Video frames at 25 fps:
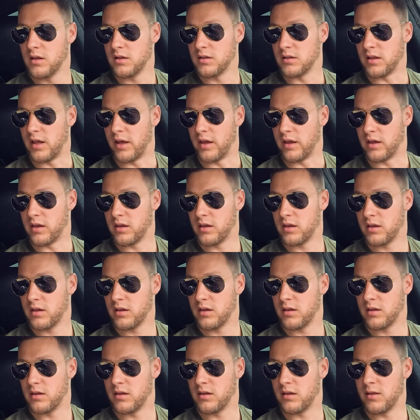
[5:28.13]
Like
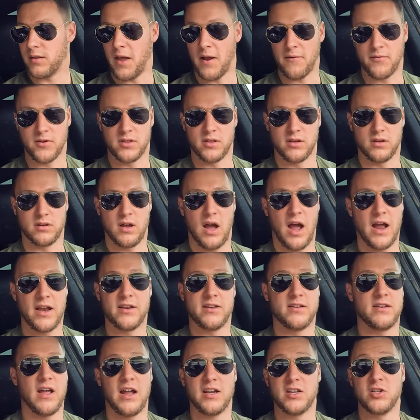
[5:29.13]
everything,
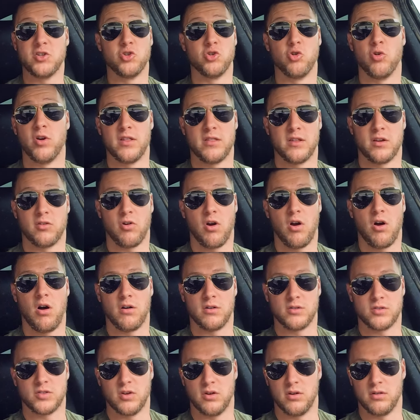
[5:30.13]
I, I didn't do anything
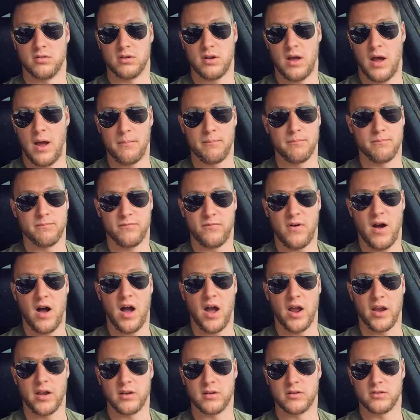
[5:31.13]
wrong. So I'm
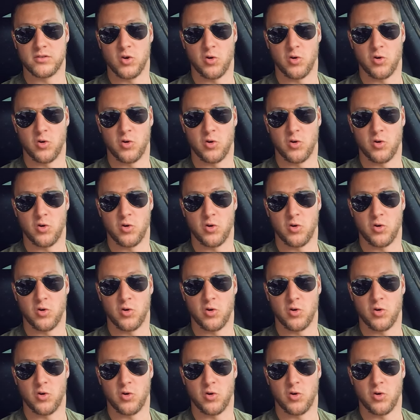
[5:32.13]
fine.